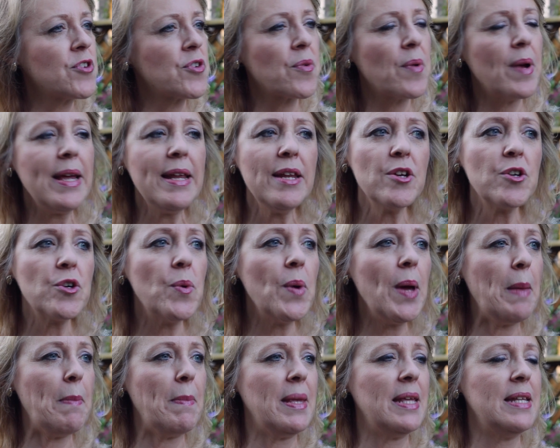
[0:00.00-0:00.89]
great
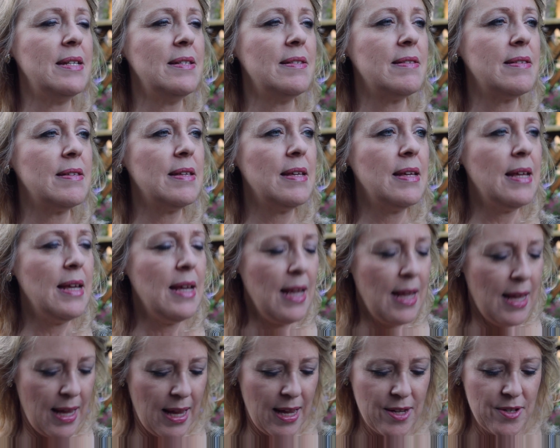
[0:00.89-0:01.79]
equipment
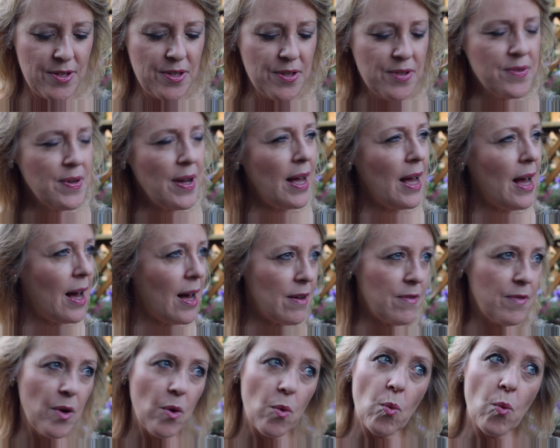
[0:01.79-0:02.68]
and you
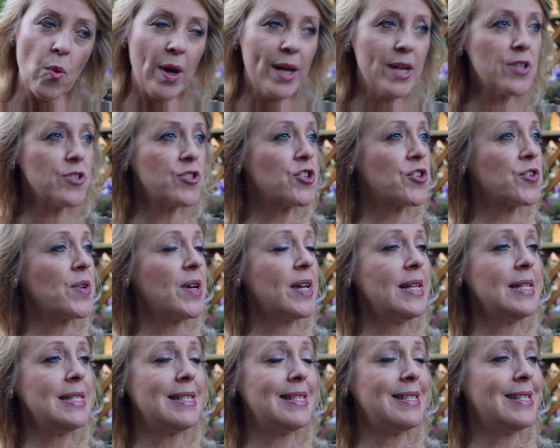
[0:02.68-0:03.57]
have
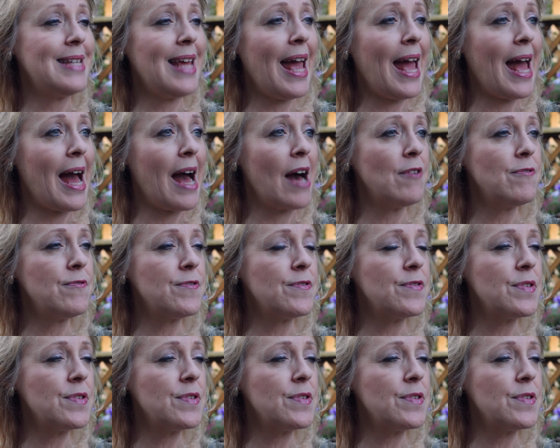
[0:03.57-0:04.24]
well-trained staff